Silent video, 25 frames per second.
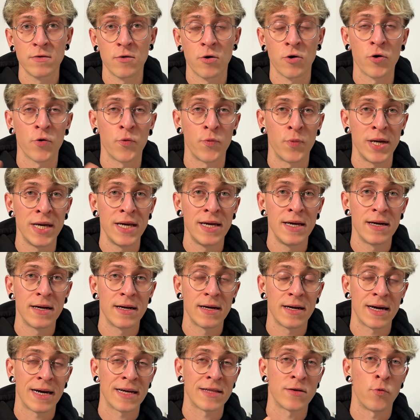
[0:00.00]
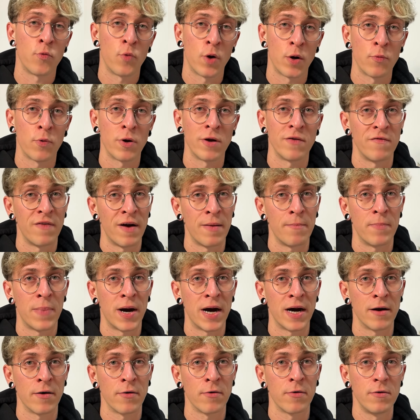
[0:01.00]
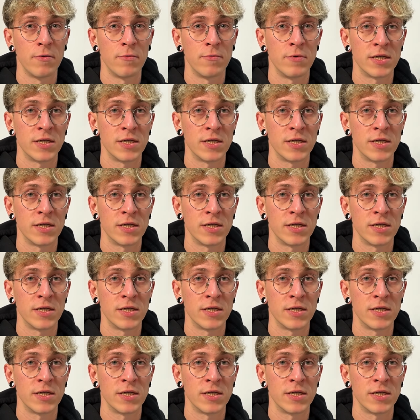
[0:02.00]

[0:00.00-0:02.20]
or we get a 1/1 vampire,